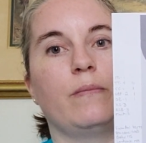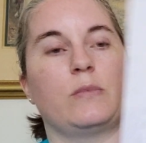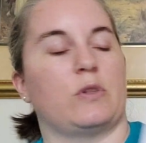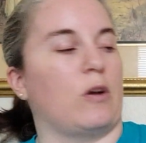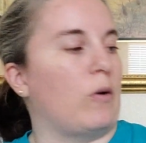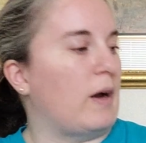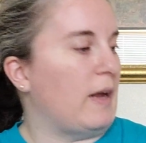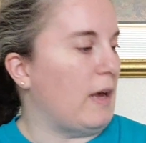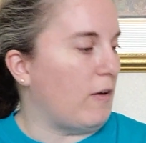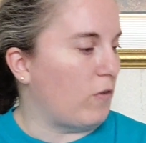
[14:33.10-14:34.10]
So I
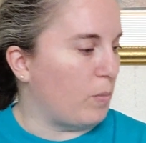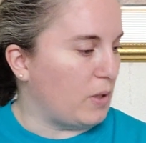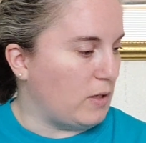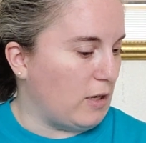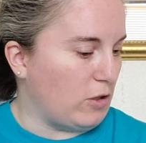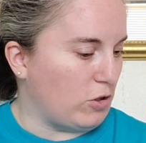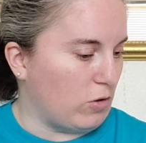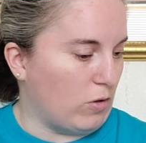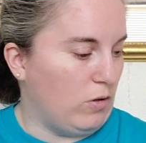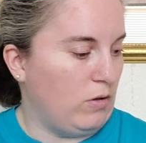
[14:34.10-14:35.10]
have a
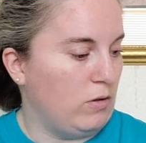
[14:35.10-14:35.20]
potential